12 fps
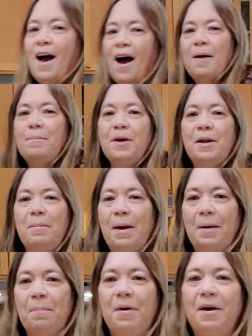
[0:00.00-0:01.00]
I'm gonna
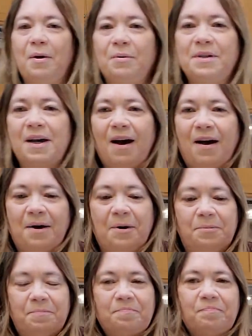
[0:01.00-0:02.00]
make pico de
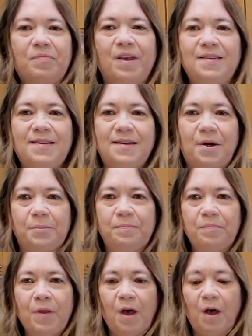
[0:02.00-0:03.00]
gallo. So,
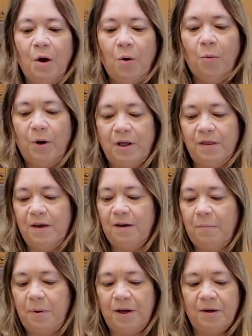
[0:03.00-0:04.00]
when you think
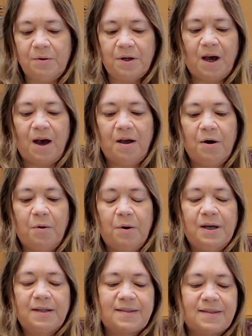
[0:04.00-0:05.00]
of pico de gallo,
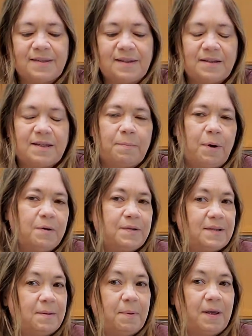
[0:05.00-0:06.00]
it's
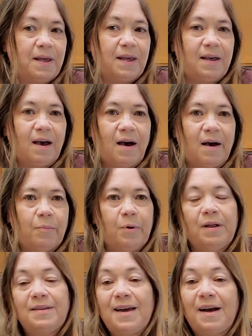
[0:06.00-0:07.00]
supposed to be, well,
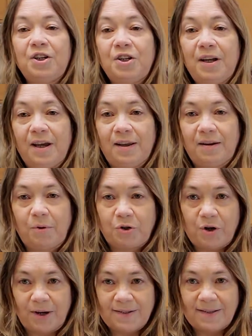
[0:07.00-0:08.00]
it's actually, it
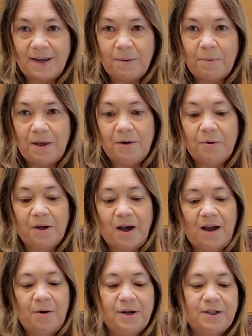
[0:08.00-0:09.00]
translate pico de
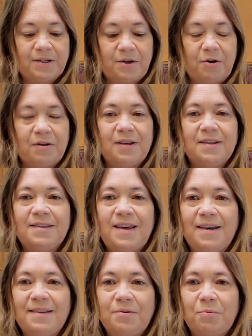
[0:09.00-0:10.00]
gallo, I just heard this,
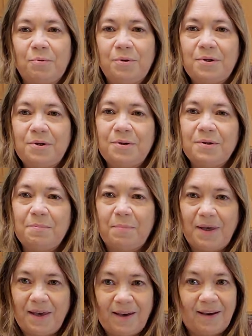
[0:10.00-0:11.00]
as rooster's
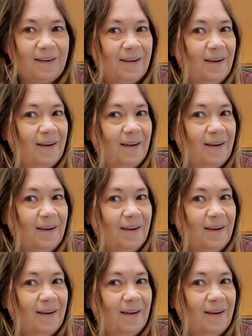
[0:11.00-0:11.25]
beak.